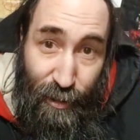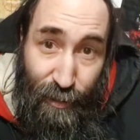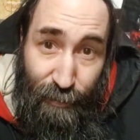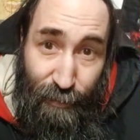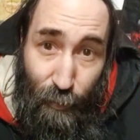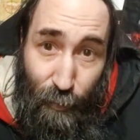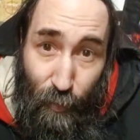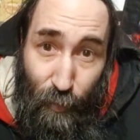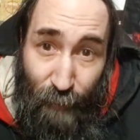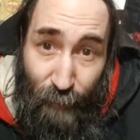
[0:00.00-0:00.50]
They
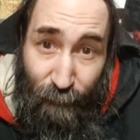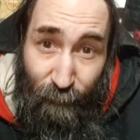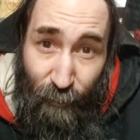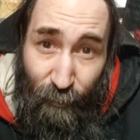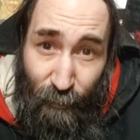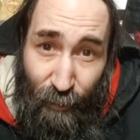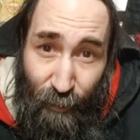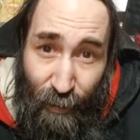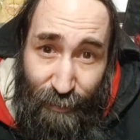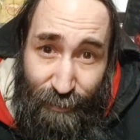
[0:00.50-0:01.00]
were for a
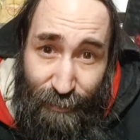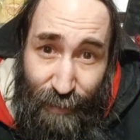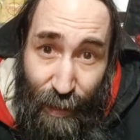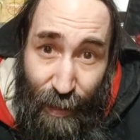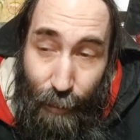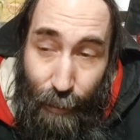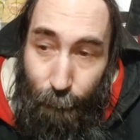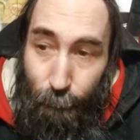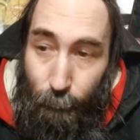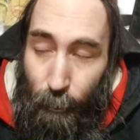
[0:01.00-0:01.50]
long
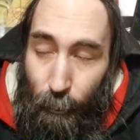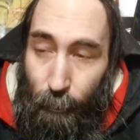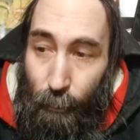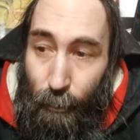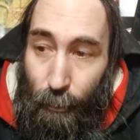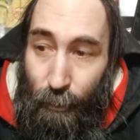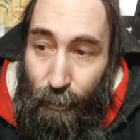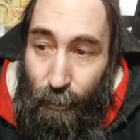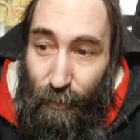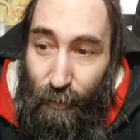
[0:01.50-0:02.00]
time
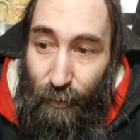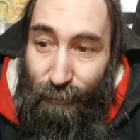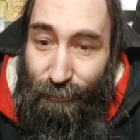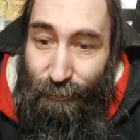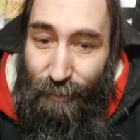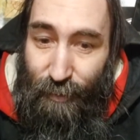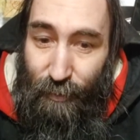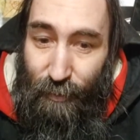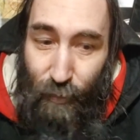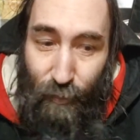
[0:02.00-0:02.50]
due
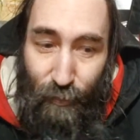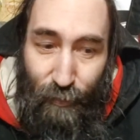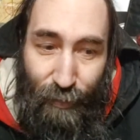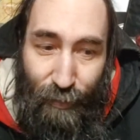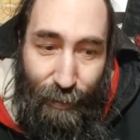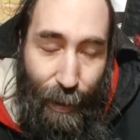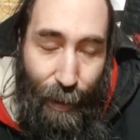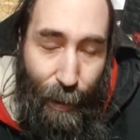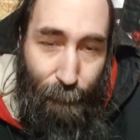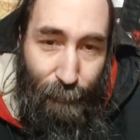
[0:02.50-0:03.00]
to the
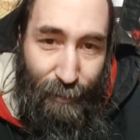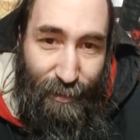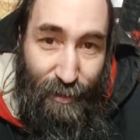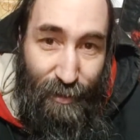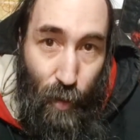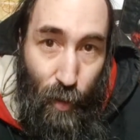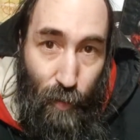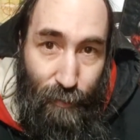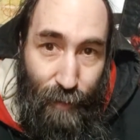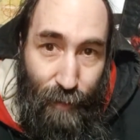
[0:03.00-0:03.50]
comics
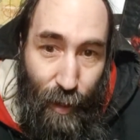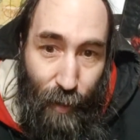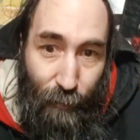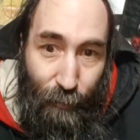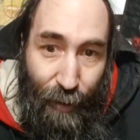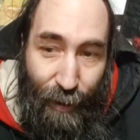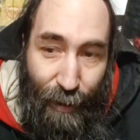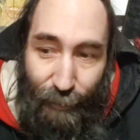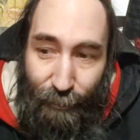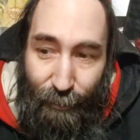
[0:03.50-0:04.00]
code and all
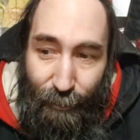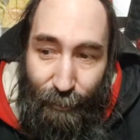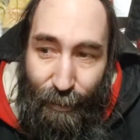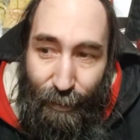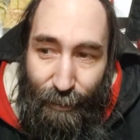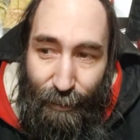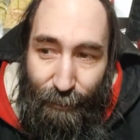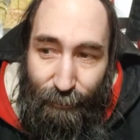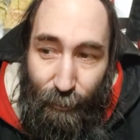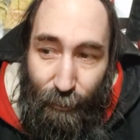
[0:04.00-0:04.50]
that,
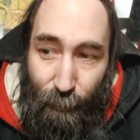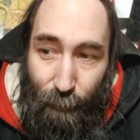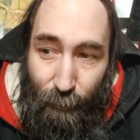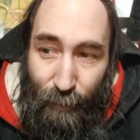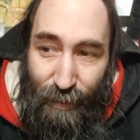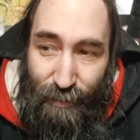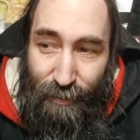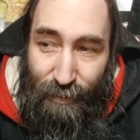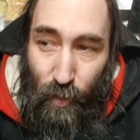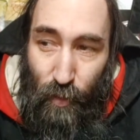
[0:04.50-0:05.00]
and them
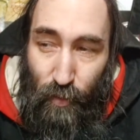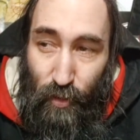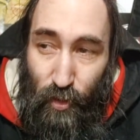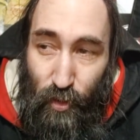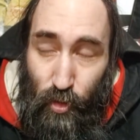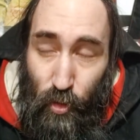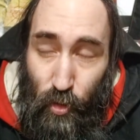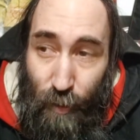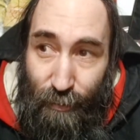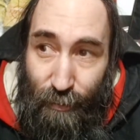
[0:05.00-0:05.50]
being sold
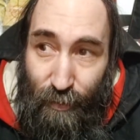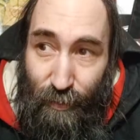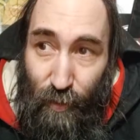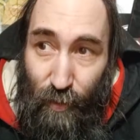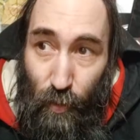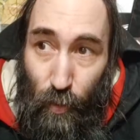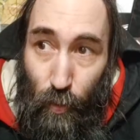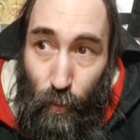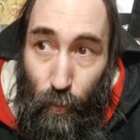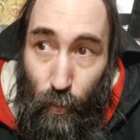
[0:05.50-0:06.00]
straight
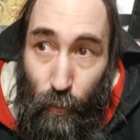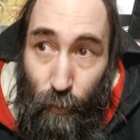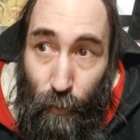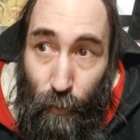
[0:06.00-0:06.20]
to